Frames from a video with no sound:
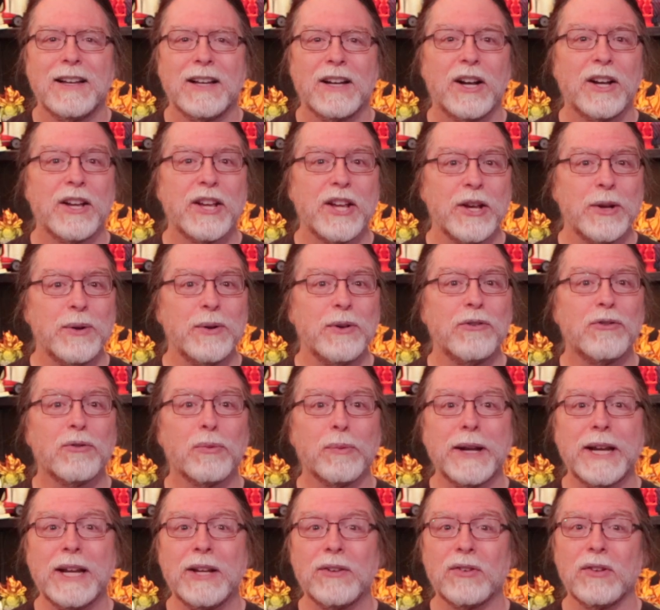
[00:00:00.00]
A huge
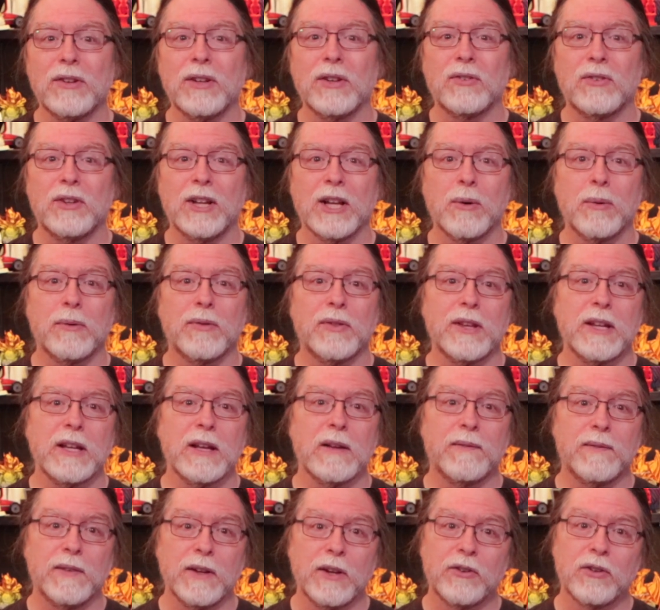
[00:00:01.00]
reason to stick with the
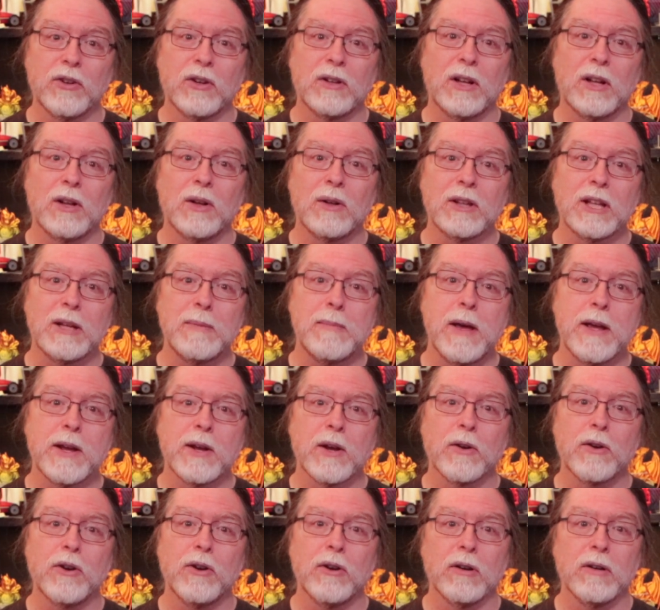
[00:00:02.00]
official
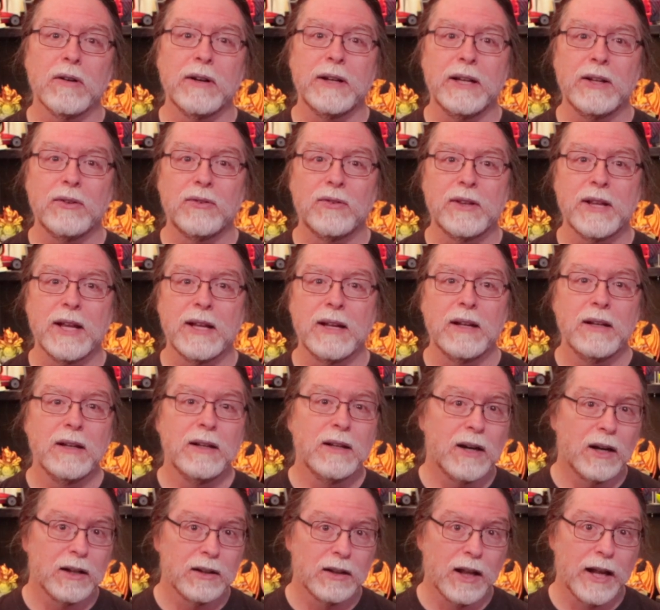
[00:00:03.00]
Ultimaker Cura is that,
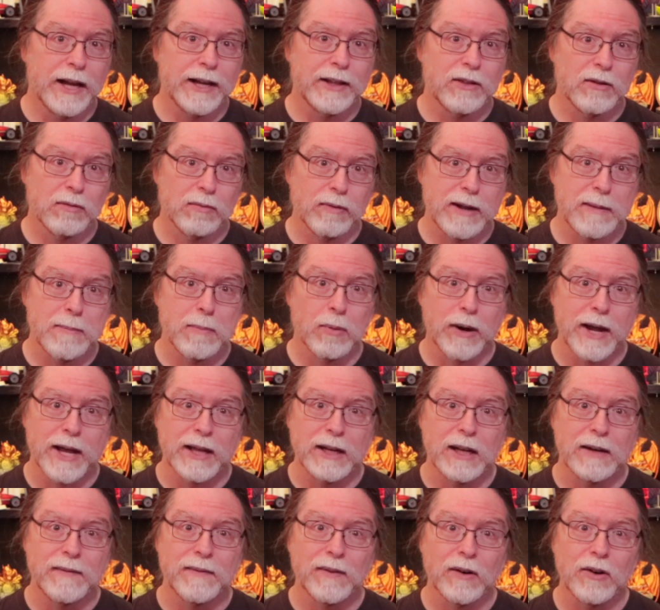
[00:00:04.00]
unlike the
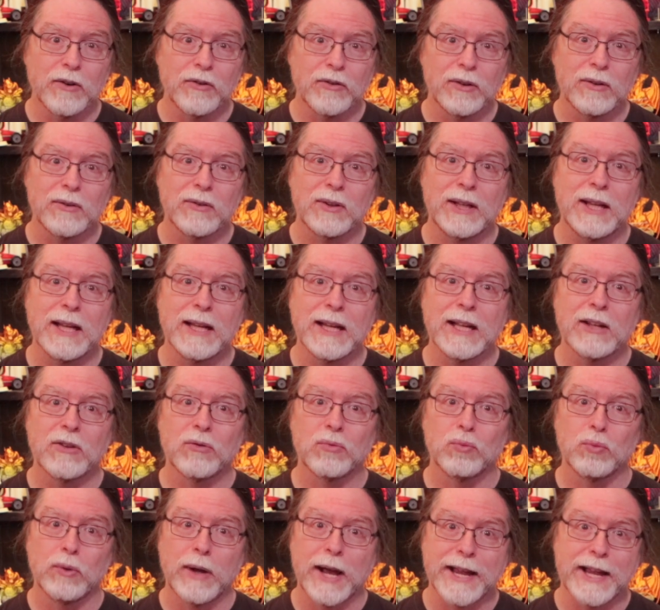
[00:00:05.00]
rebranded versions, it
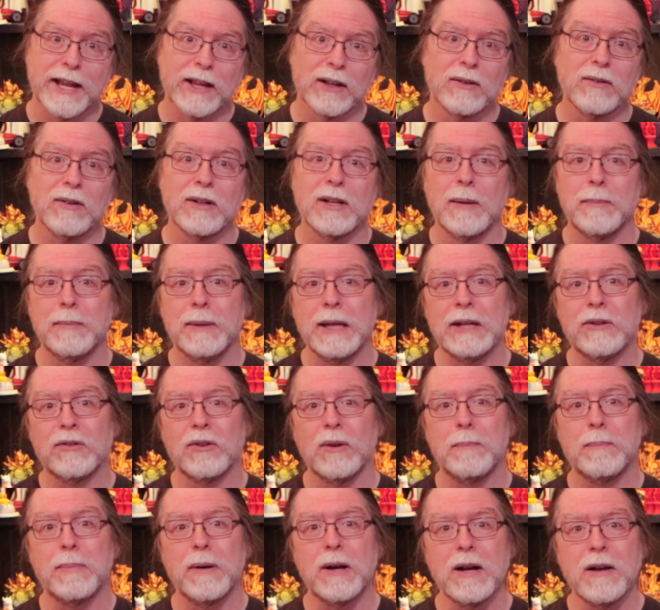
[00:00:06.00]
gets regular updates
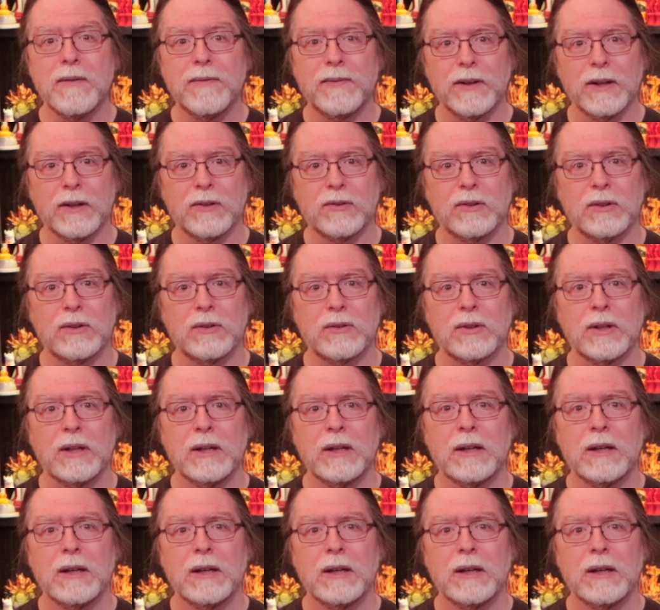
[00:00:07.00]
and bug fixes.